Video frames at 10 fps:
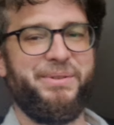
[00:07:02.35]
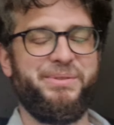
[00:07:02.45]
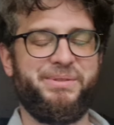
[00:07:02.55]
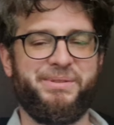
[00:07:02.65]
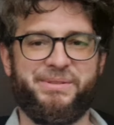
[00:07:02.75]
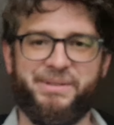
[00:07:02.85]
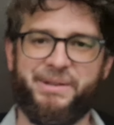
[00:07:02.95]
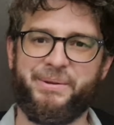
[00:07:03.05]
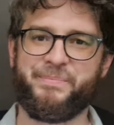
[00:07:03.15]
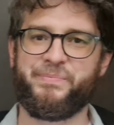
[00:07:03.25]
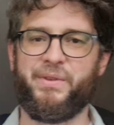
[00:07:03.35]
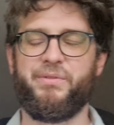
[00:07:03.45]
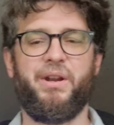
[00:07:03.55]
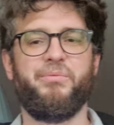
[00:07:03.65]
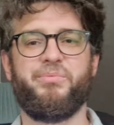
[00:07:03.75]
is, uh,
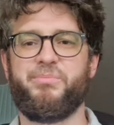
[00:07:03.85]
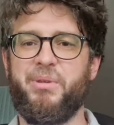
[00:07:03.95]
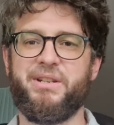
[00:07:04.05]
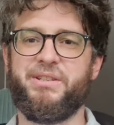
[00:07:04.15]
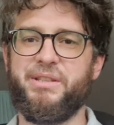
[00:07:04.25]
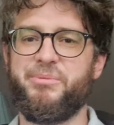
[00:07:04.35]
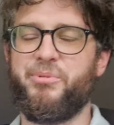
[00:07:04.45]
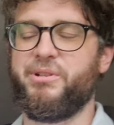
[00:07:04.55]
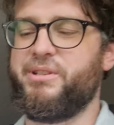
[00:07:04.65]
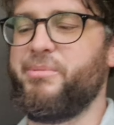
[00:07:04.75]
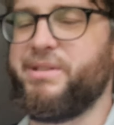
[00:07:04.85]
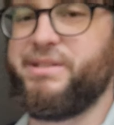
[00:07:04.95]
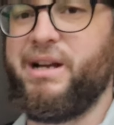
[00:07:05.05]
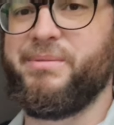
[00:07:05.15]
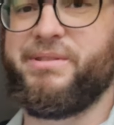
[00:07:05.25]
I've mentioned this book so many
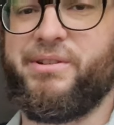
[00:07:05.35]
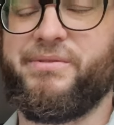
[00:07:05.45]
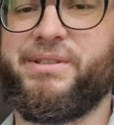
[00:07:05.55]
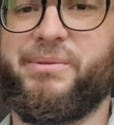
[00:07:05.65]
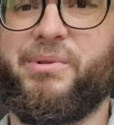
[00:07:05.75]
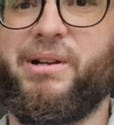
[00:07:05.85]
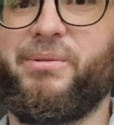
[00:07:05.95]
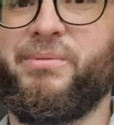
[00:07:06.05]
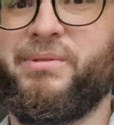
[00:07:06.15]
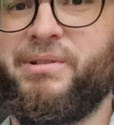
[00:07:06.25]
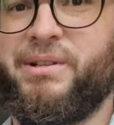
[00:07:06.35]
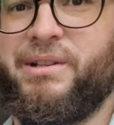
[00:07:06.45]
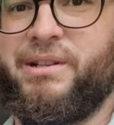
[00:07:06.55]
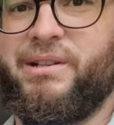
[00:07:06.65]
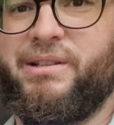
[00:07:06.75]
times, it's obviously well
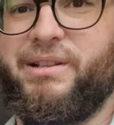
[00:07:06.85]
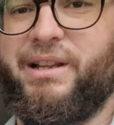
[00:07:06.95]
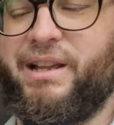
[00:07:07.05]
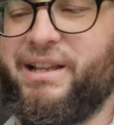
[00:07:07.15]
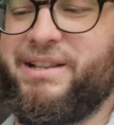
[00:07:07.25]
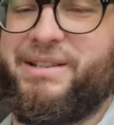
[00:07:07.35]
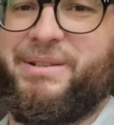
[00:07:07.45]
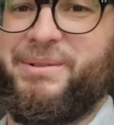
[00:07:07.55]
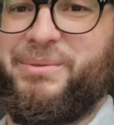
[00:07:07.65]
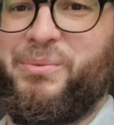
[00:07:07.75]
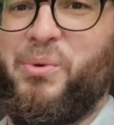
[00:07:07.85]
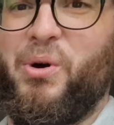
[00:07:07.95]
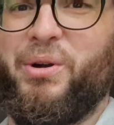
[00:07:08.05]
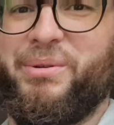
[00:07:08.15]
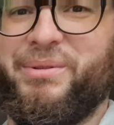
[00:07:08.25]
uh,
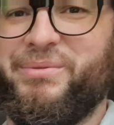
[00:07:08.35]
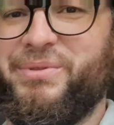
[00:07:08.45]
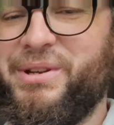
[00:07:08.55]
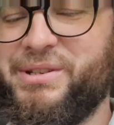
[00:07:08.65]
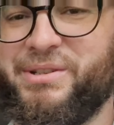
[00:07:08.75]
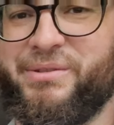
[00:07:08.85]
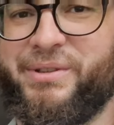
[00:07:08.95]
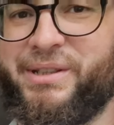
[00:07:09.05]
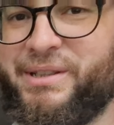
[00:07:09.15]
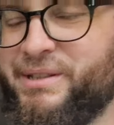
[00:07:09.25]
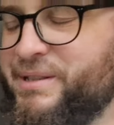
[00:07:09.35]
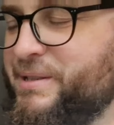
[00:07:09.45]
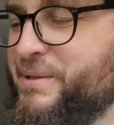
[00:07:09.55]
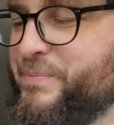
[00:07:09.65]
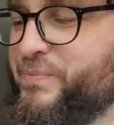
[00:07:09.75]
worn version of it.
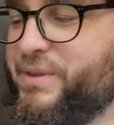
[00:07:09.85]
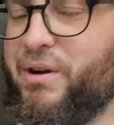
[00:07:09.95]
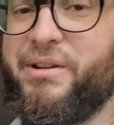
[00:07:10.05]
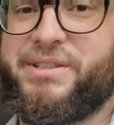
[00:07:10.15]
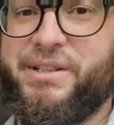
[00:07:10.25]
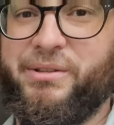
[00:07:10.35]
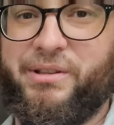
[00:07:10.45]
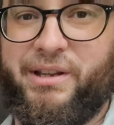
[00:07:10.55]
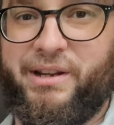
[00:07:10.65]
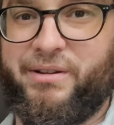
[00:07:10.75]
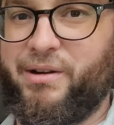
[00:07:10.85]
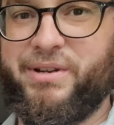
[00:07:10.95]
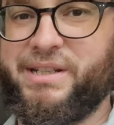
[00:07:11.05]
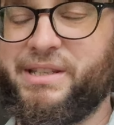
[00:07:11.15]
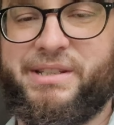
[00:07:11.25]
Though I still uh, I
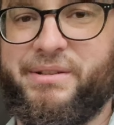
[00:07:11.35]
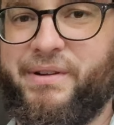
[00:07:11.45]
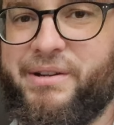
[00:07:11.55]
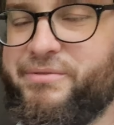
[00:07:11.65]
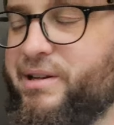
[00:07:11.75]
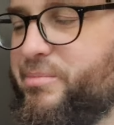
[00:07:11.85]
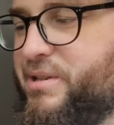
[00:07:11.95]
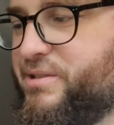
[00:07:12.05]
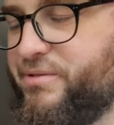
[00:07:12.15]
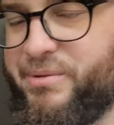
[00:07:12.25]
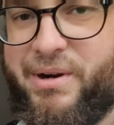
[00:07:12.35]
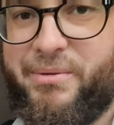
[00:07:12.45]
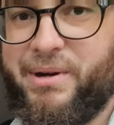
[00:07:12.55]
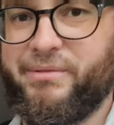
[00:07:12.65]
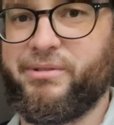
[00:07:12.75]
read this in a very fragmentary way
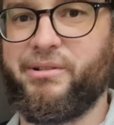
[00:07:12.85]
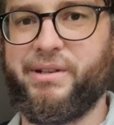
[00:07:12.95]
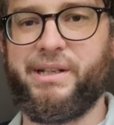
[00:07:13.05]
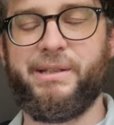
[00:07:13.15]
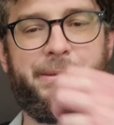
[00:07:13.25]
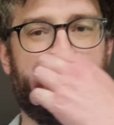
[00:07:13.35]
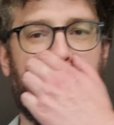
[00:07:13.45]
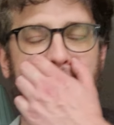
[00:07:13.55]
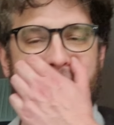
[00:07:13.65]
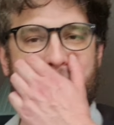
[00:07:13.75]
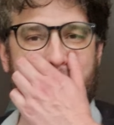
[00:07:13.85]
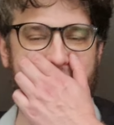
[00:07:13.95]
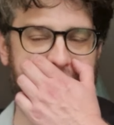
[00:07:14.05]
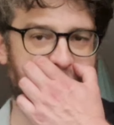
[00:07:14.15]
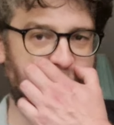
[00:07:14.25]
whenever I read it. I read
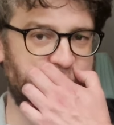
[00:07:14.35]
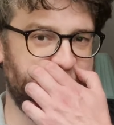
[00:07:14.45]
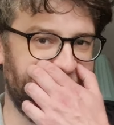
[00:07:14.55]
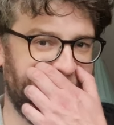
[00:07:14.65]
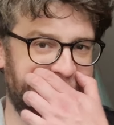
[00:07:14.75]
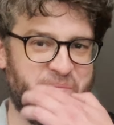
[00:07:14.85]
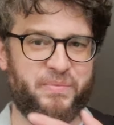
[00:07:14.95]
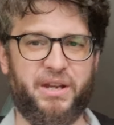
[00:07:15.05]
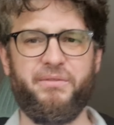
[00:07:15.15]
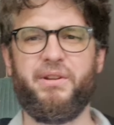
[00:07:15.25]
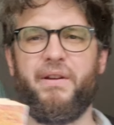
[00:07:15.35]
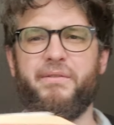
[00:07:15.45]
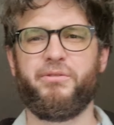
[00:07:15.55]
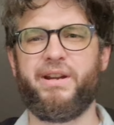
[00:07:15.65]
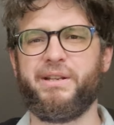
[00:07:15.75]
bits and bobs of it. I don't think I've
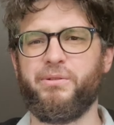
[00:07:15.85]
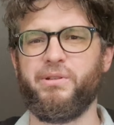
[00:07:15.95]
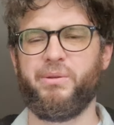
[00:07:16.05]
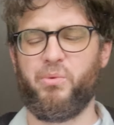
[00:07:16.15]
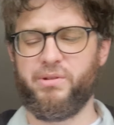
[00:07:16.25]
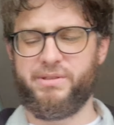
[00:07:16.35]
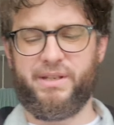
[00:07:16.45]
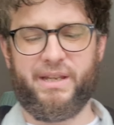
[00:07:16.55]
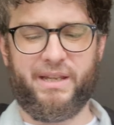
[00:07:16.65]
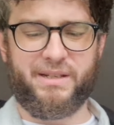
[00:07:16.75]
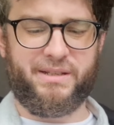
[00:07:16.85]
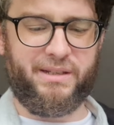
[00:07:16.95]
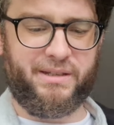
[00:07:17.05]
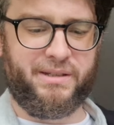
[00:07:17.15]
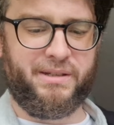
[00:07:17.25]
ever read it all in one sitting actually.